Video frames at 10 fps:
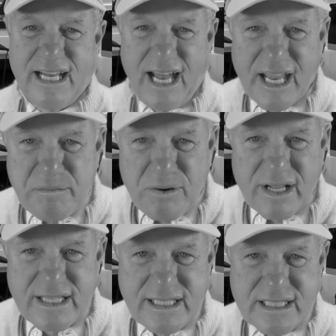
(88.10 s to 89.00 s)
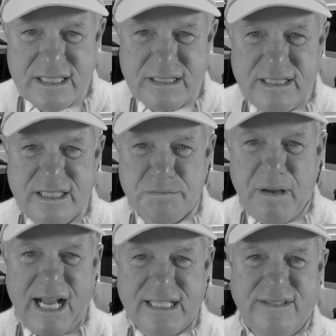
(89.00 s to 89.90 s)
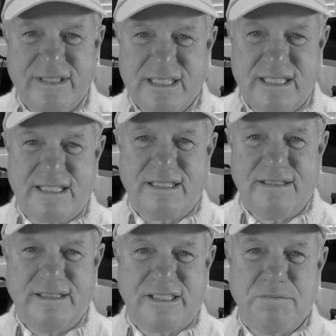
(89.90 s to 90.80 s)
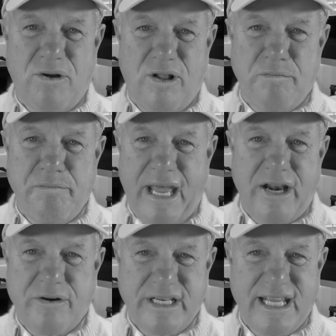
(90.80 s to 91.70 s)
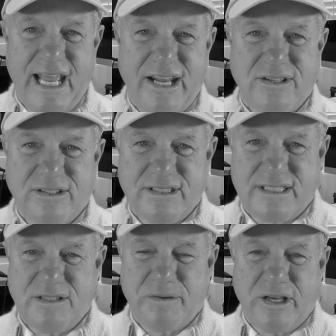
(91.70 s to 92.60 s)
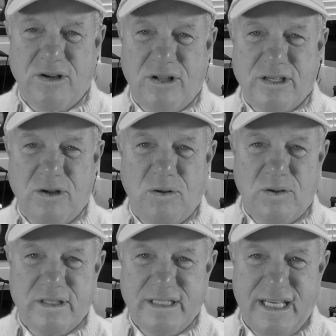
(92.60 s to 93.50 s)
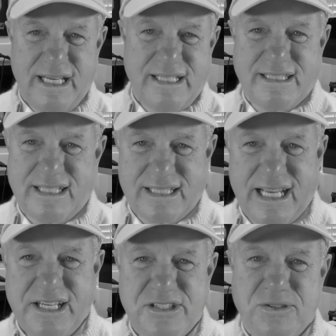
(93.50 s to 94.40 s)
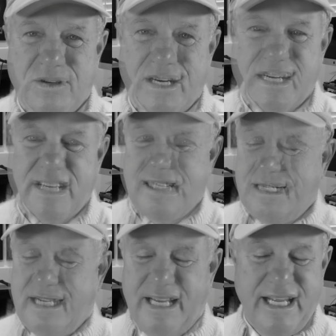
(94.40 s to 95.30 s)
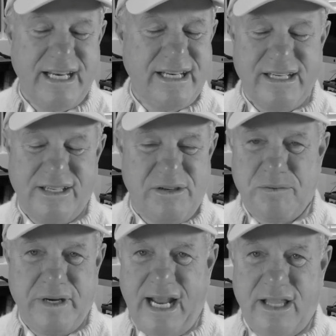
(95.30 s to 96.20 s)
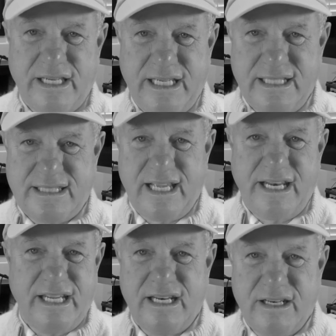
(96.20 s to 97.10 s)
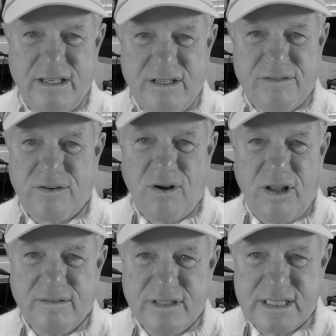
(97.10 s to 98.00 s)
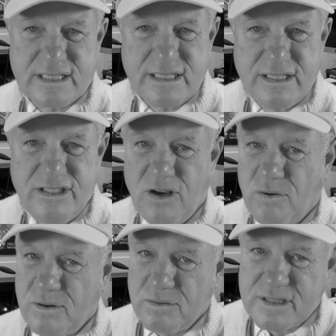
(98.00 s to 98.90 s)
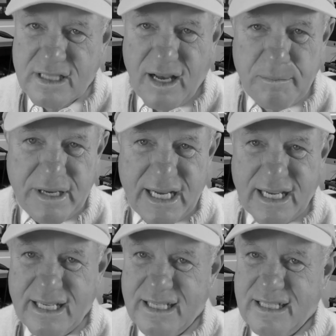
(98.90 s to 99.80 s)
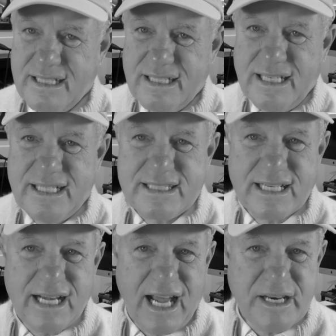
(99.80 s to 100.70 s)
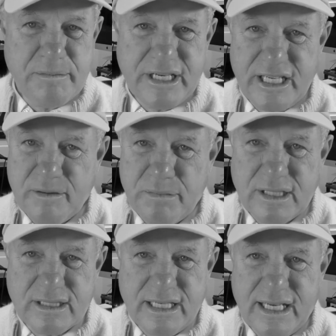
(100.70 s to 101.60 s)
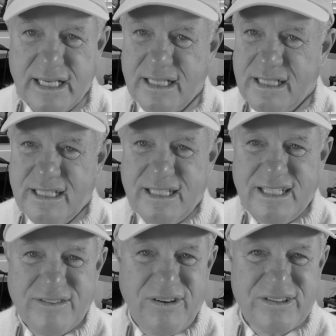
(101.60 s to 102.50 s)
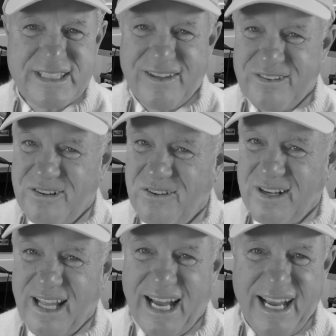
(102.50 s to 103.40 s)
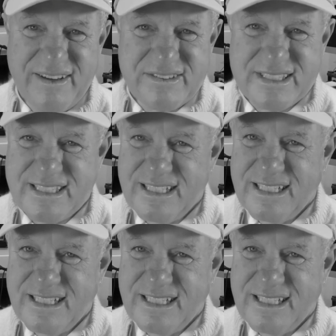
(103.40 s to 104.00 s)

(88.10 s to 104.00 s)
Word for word: I had brought these this box of these small battery candles that we could all get hold at uh, Kate's store, and reality set in for all of us. No one was coming. It's a condominium building. Folks have their own lives.